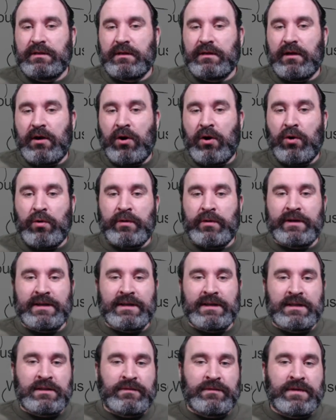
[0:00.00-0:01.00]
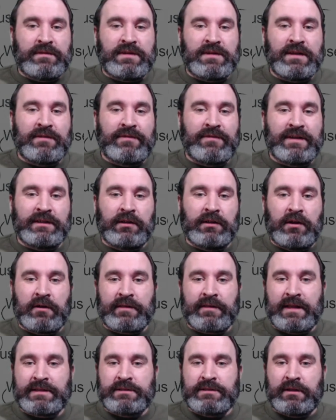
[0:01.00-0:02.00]
Oh, it's 15 feet long,
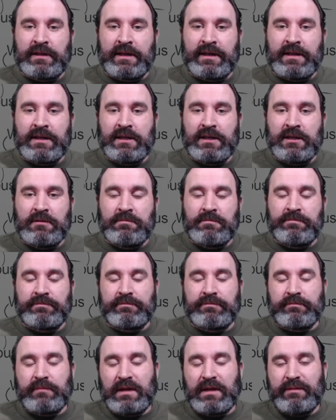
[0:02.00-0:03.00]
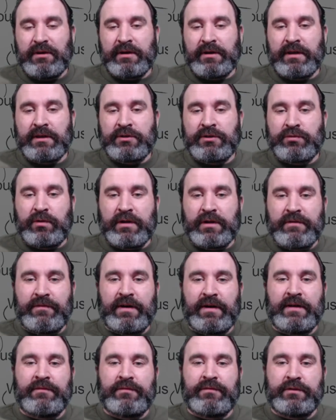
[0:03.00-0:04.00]
that's all I need. Maybe I'll get a
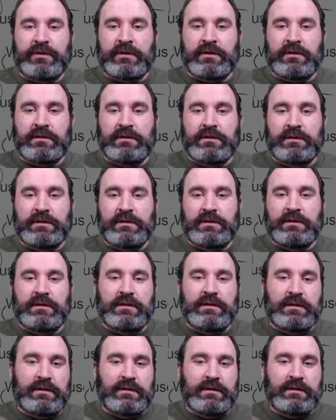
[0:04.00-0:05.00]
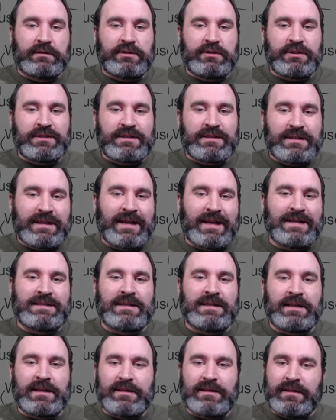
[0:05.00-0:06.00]
25-footer, just in case
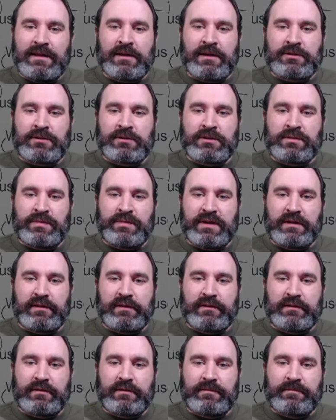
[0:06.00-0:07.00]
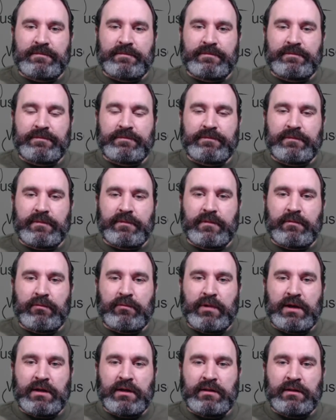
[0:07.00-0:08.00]
I need the extra space.
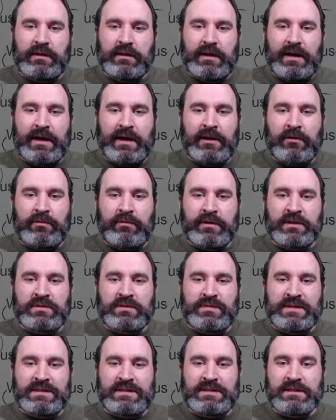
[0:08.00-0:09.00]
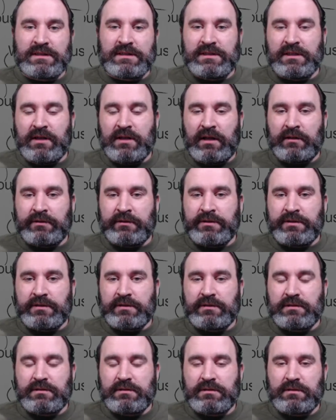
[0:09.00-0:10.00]
Well, I don't want to spend $60,
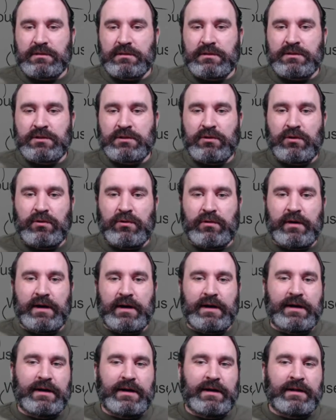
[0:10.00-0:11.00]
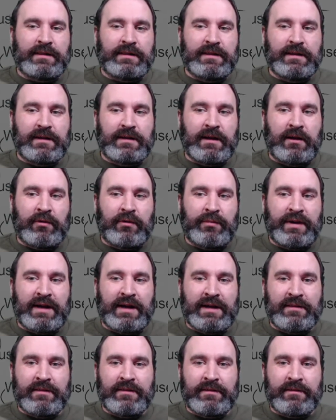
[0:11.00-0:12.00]
so I think I'll
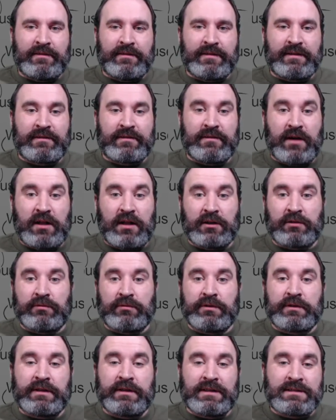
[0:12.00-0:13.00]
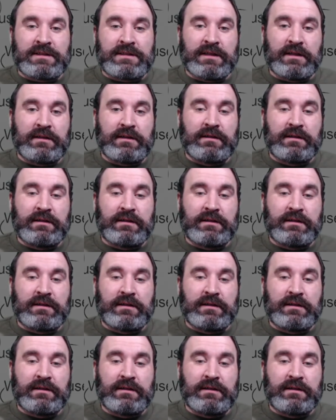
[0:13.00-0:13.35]
buy this $6 one instead.